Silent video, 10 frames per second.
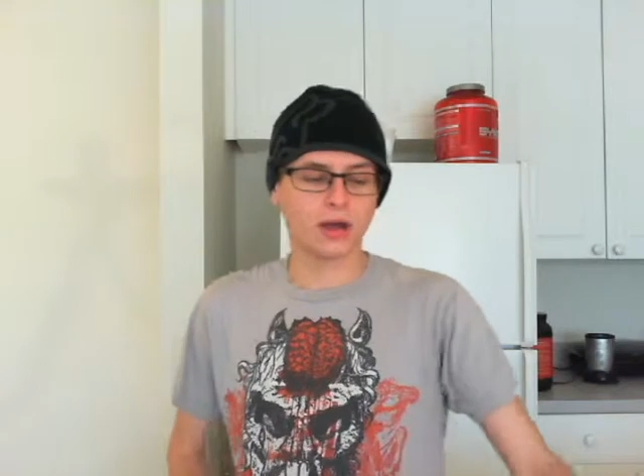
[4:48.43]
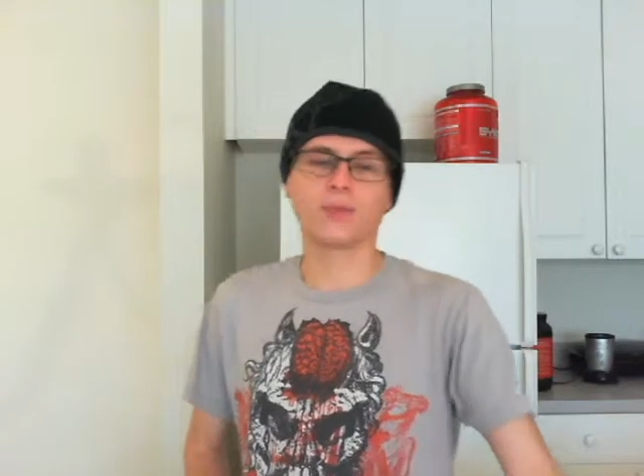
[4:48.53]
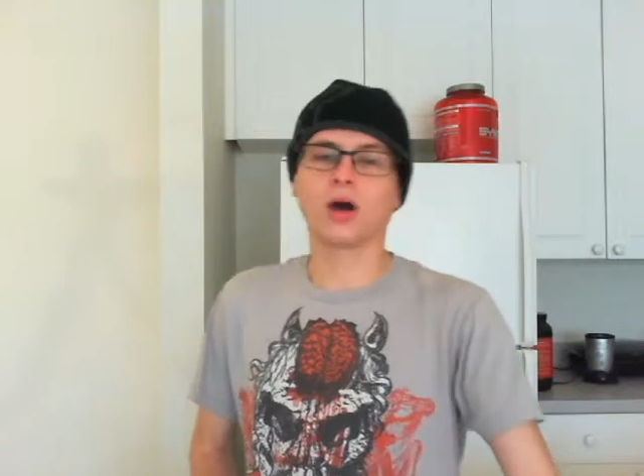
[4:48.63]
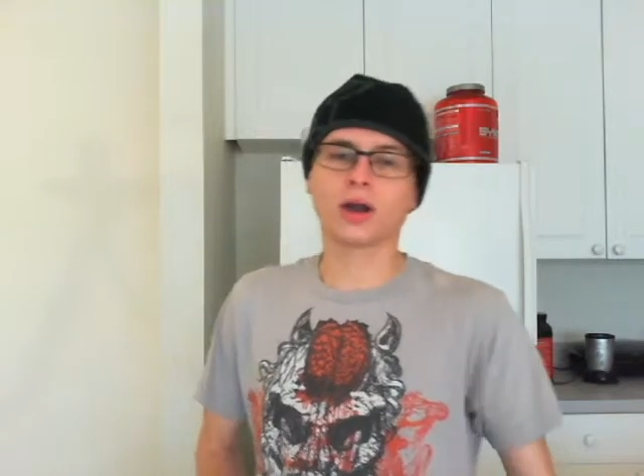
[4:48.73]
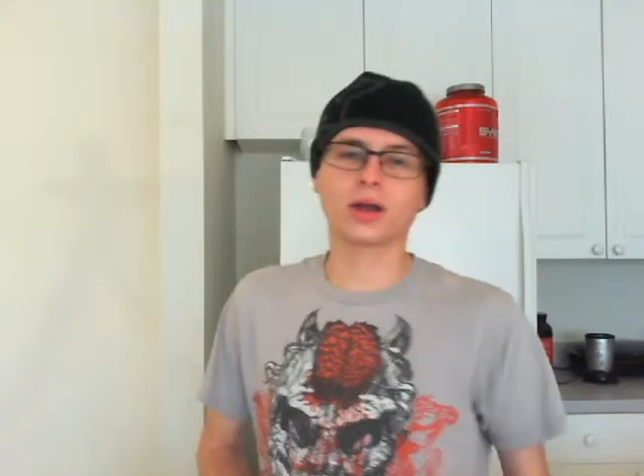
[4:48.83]

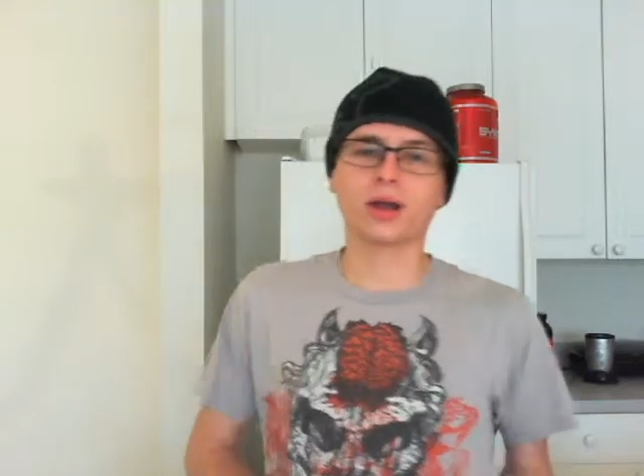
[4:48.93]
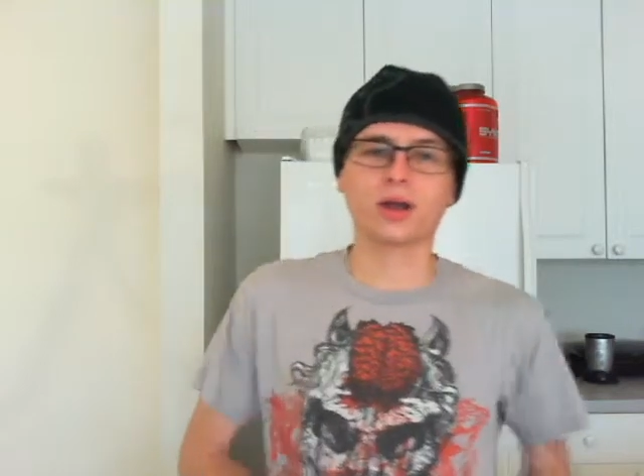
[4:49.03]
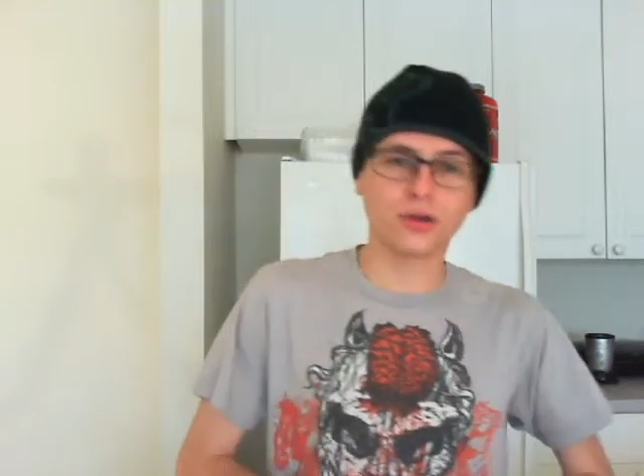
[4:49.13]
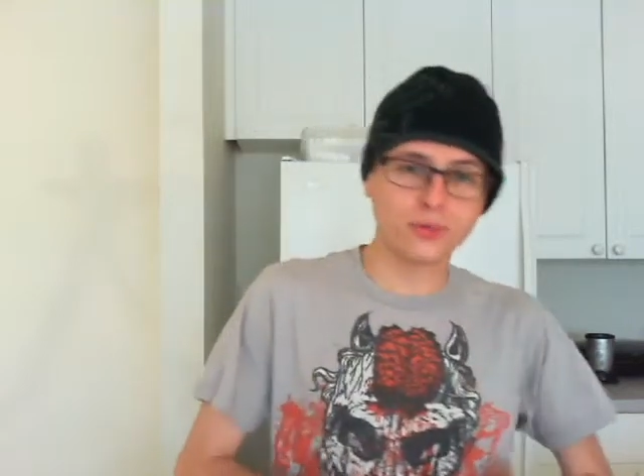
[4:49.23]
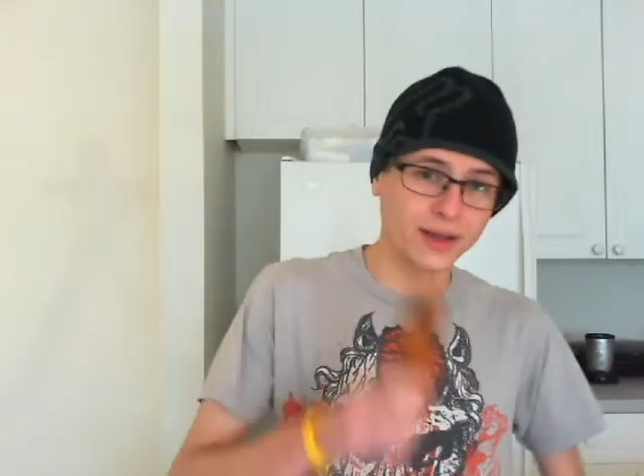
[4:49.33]
Mark,
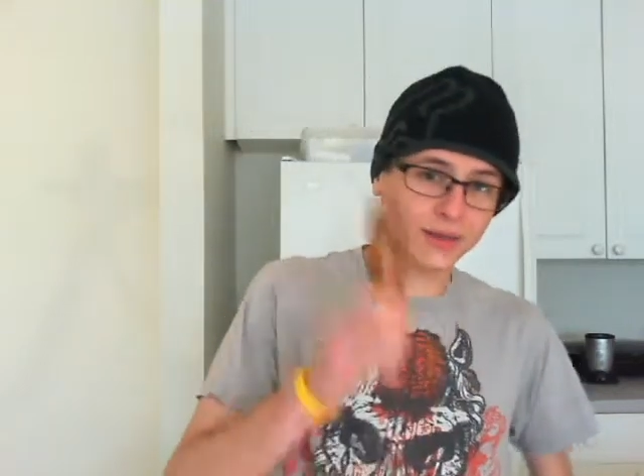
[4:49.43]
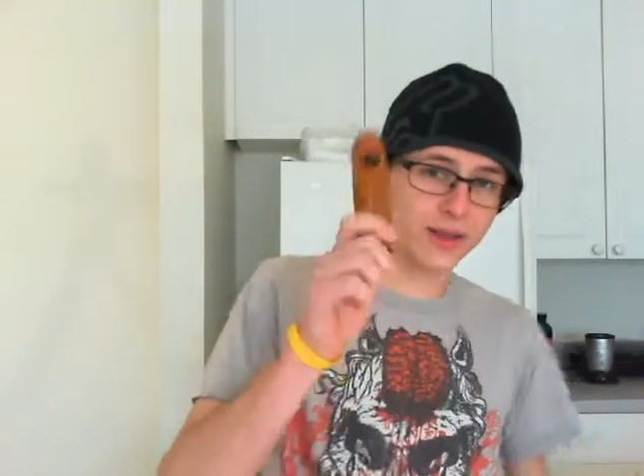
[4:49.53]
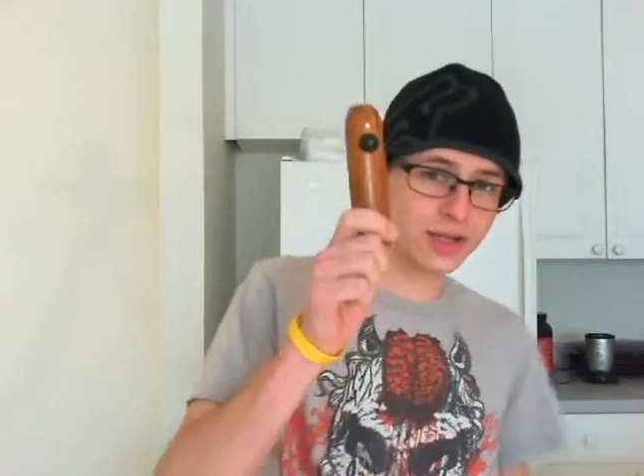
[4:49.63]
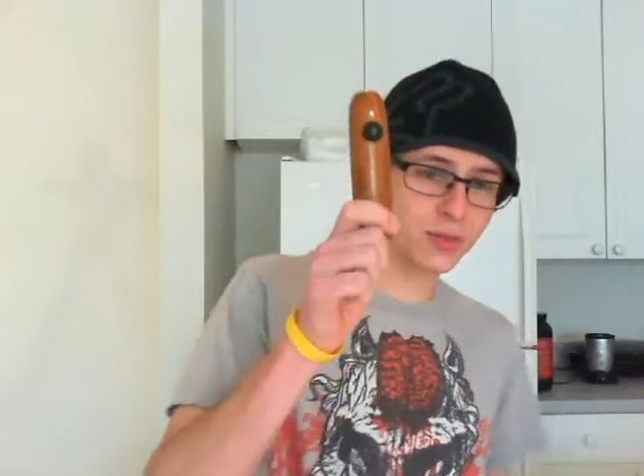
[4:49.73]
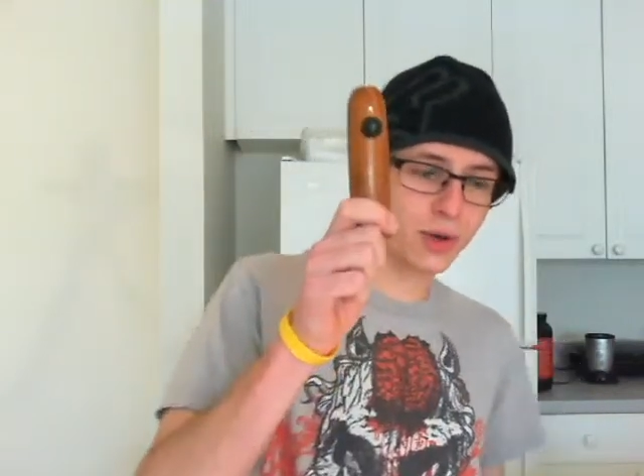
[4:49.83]
who made
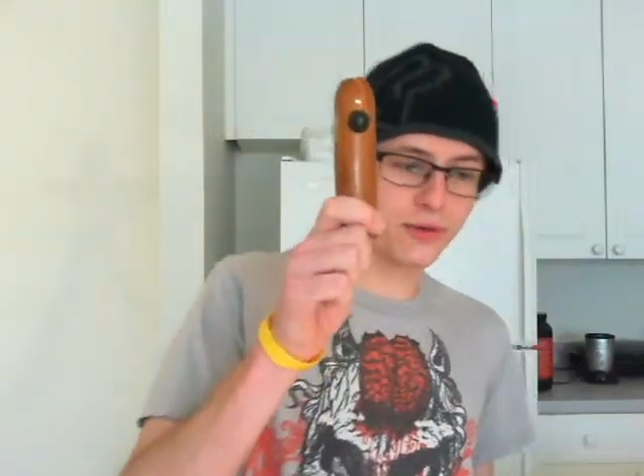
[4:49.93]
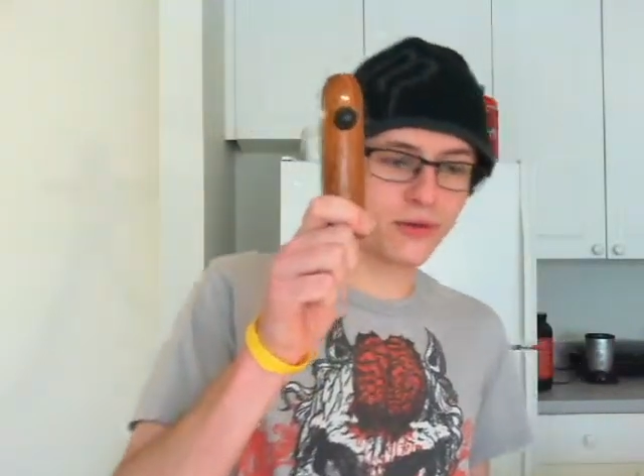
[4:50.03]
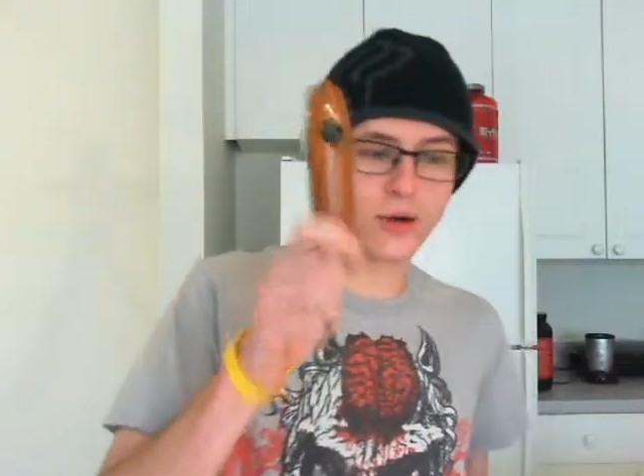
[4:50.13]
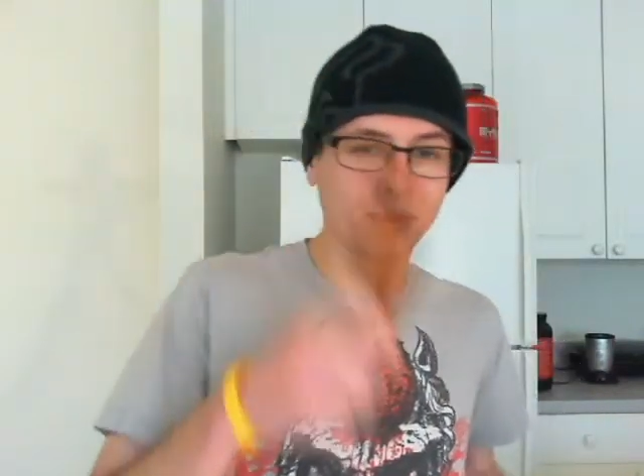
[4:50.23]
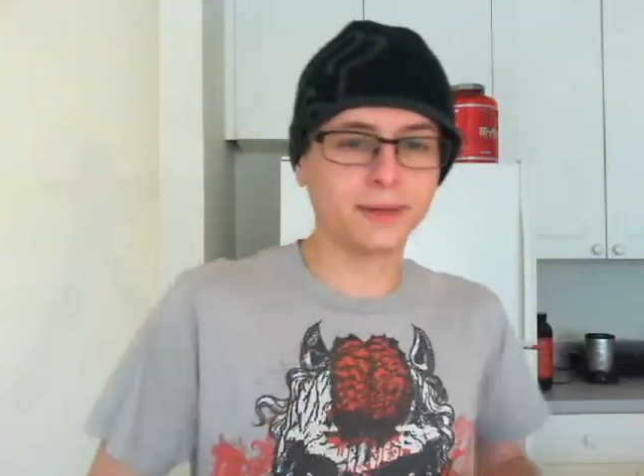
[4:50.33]
this one
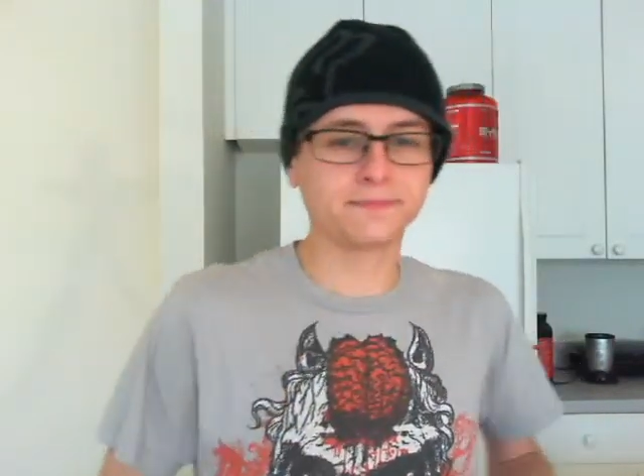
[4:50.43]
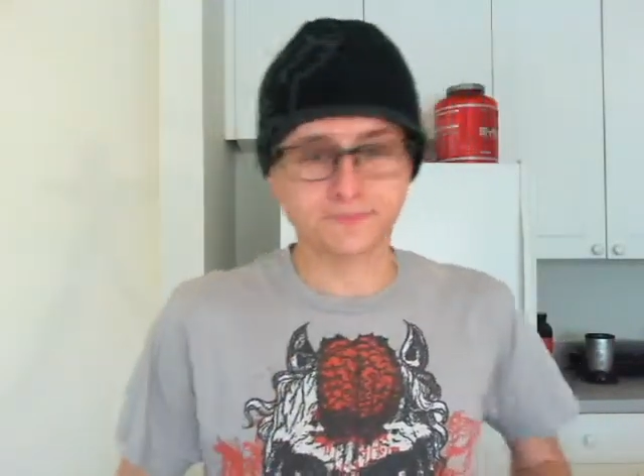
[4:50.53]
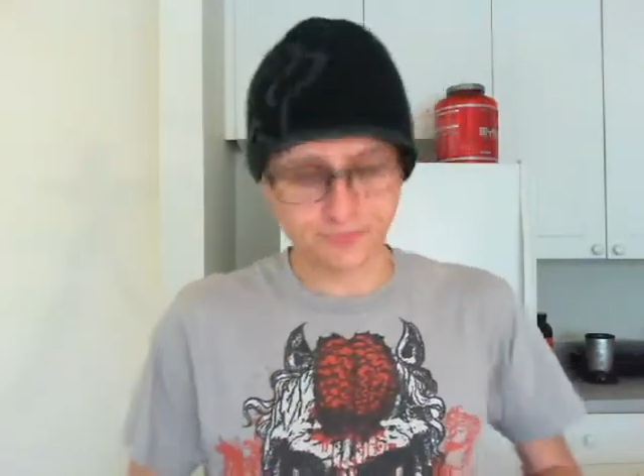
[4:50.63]
for me,